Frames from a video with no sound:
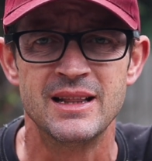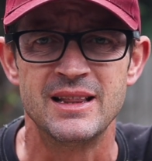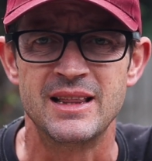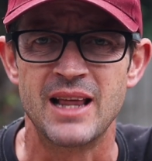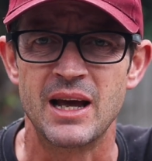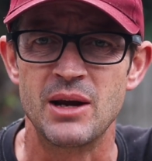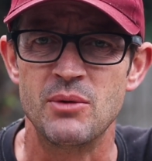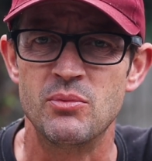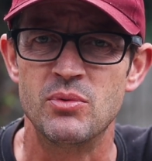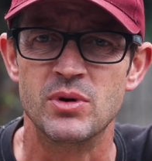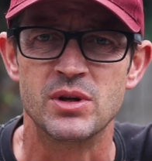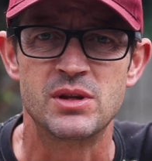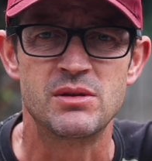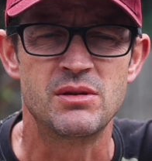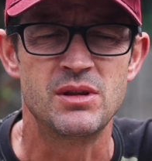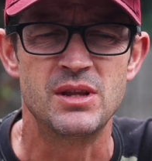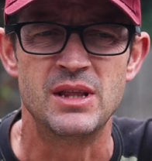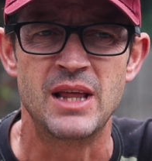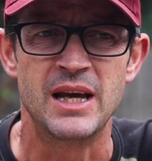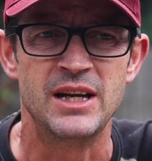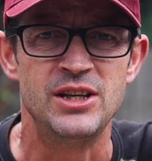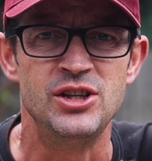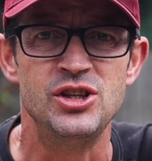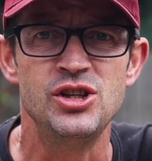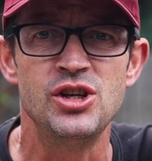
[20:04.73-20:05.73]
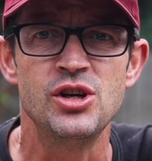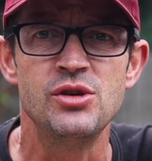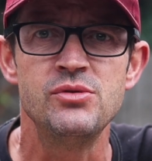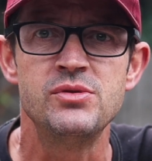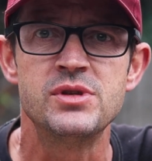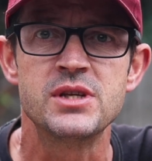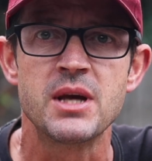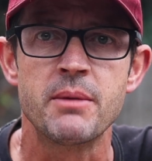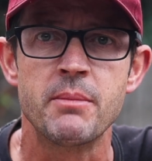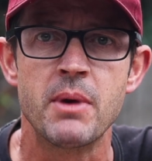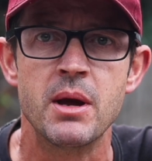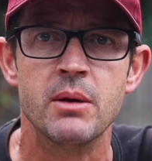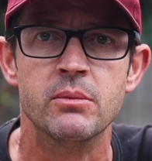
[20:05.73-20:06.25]
They knew
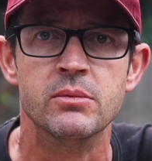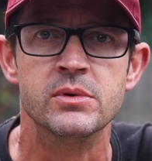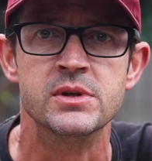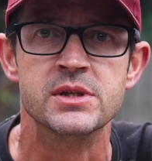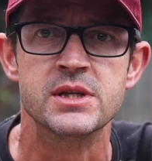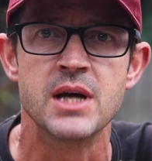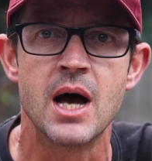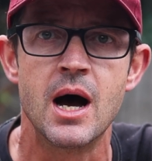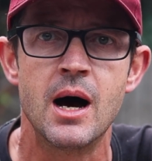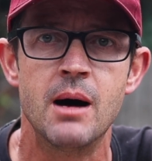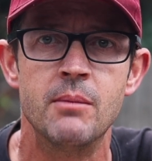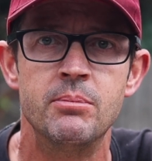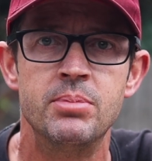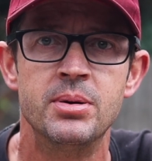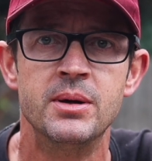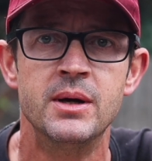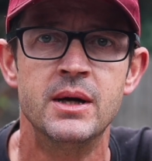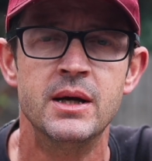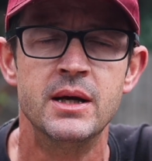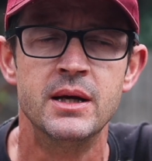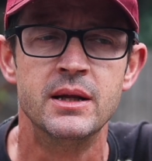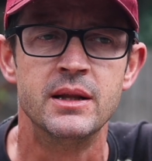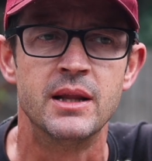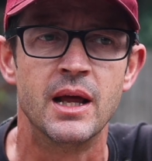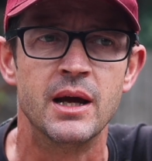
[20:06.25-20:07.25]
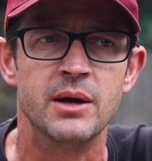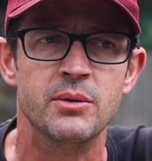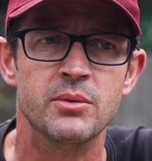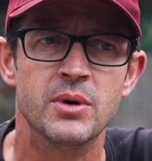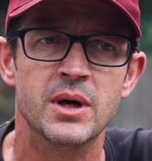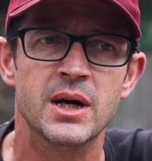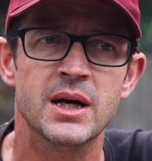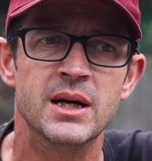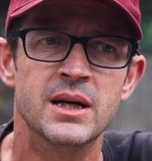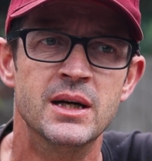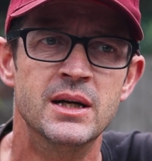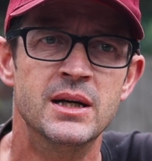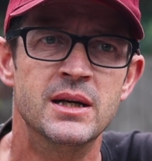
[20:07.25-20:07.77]
something was up. They
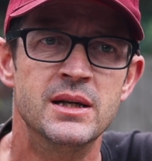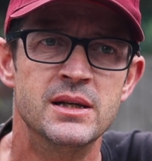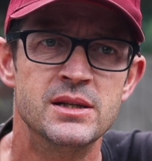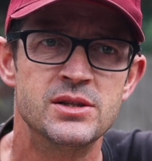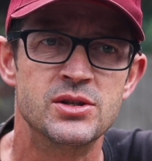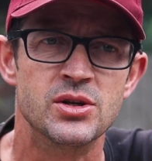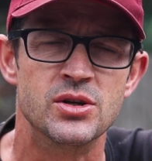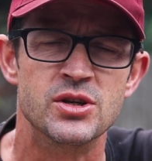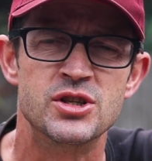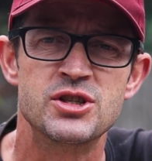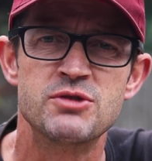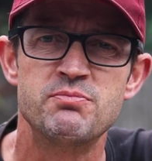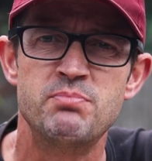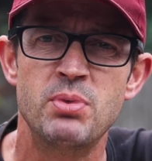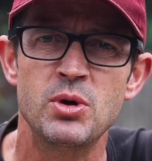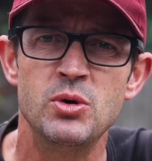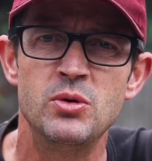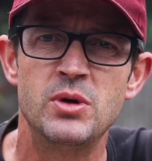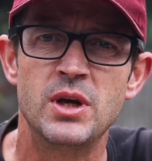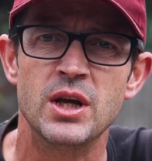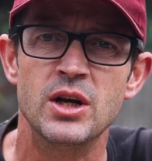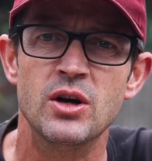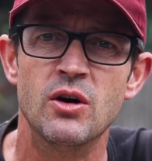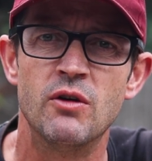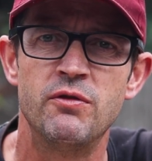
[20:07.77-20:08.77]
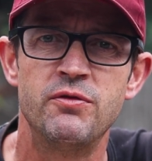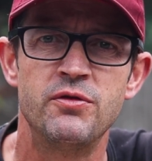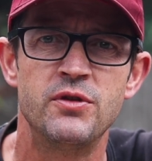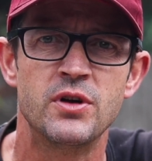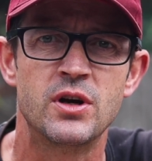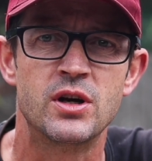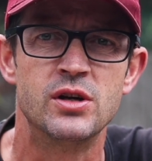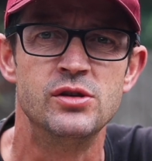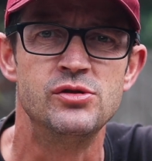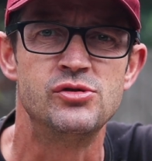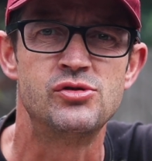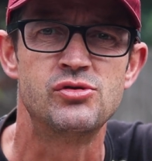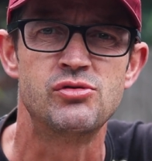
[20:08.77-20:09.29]
were sort of spooking off the
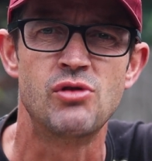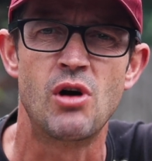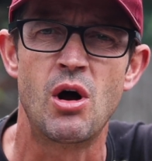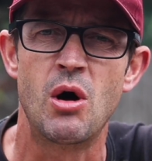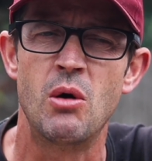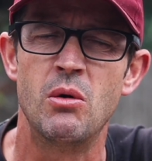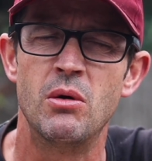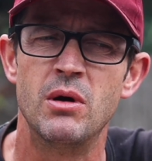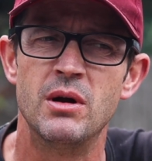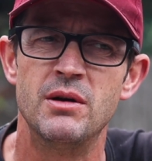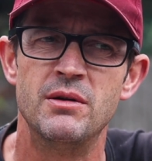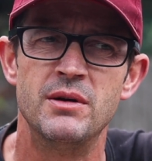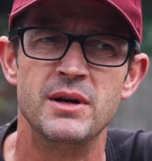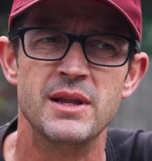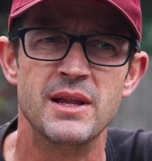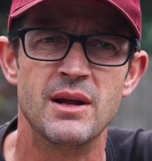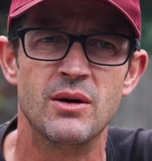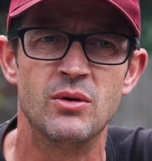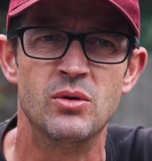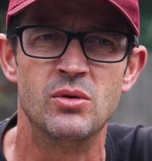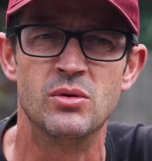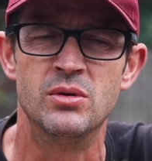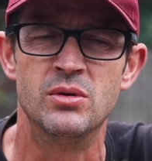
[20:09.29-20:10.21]
controller, and